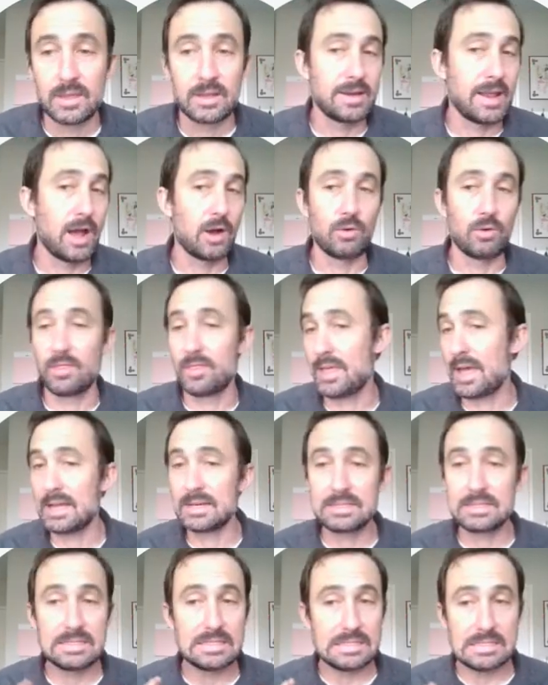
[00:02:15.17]
Now,
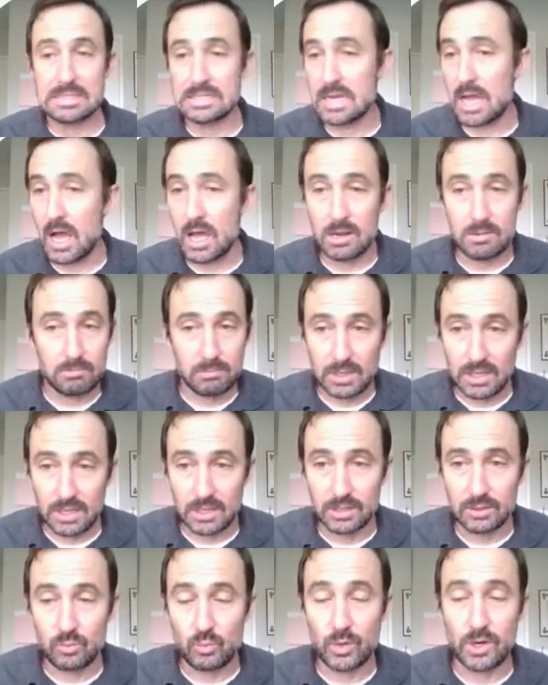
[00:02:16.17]
that does not
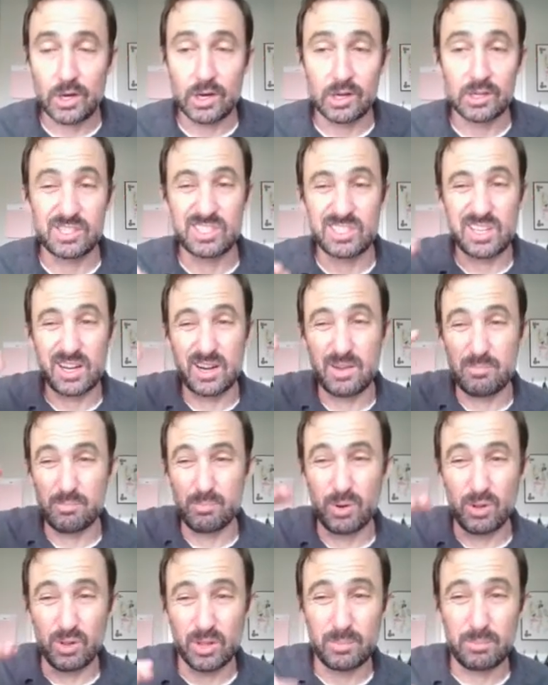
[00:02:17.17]
mean we are just going to
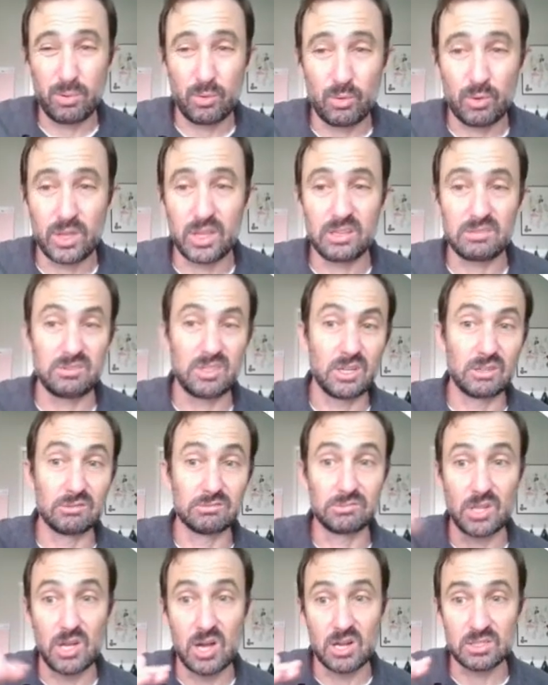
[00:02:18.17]
bullet point, you know,
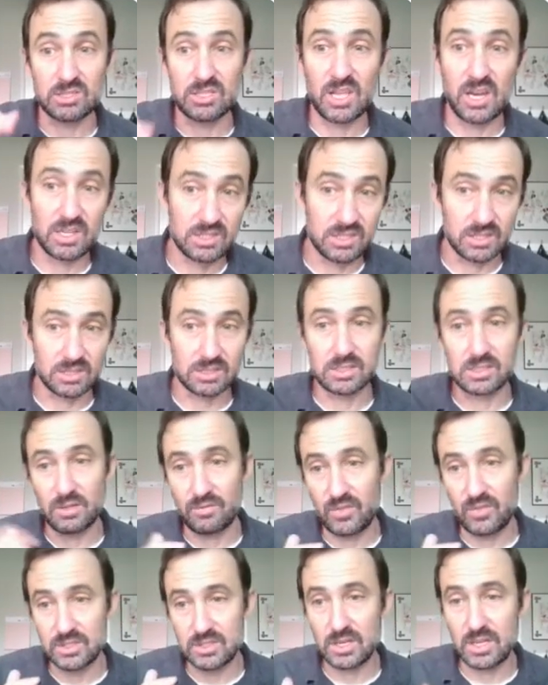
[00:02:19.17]
long sentences,
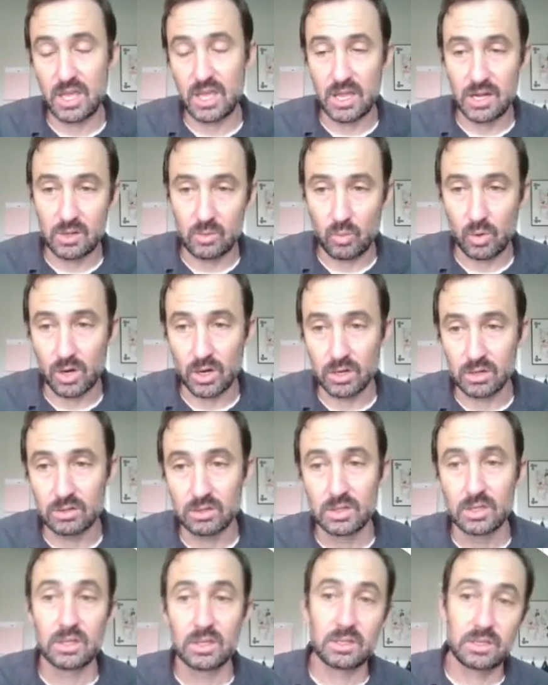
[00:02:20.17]
sophisticated word
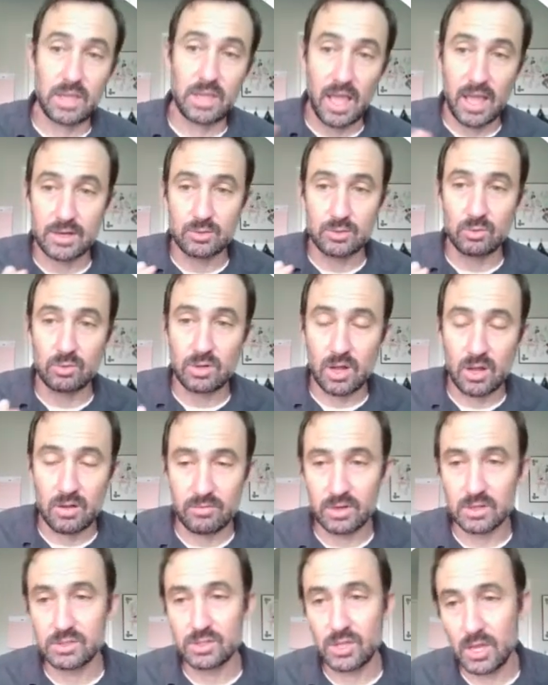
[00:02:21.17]
casual
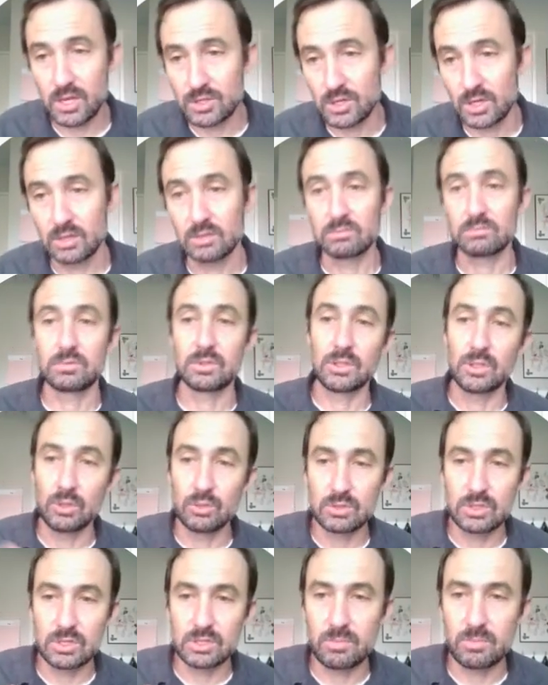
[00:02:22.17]
conversation,
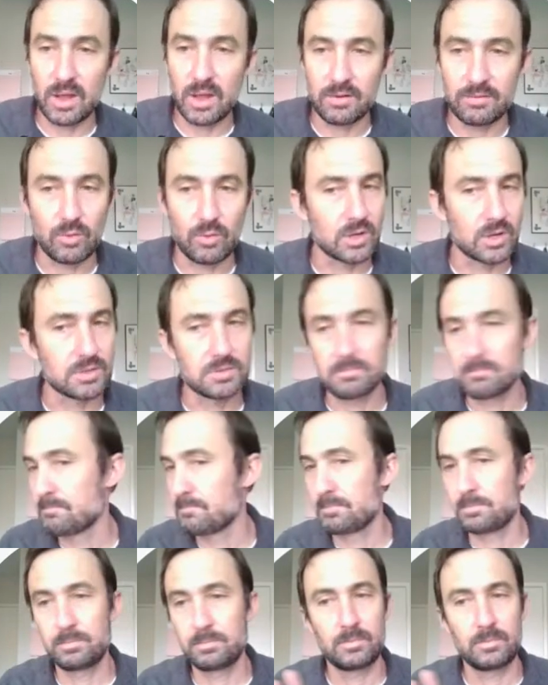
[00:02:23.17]
uses metaphors.
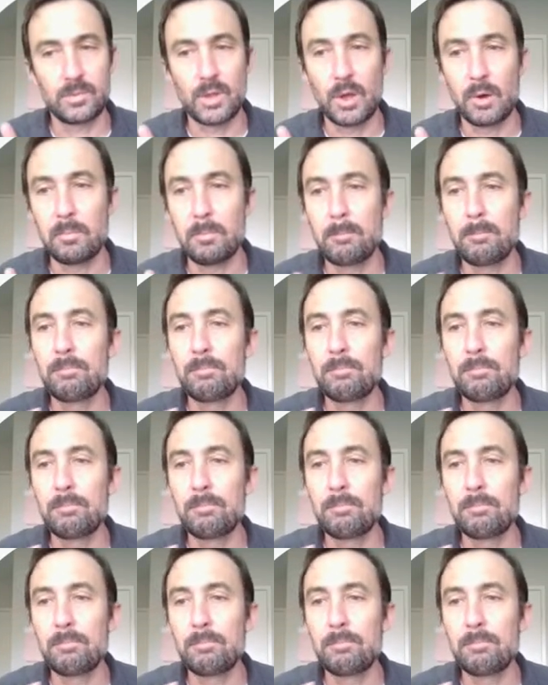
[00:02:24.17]
No.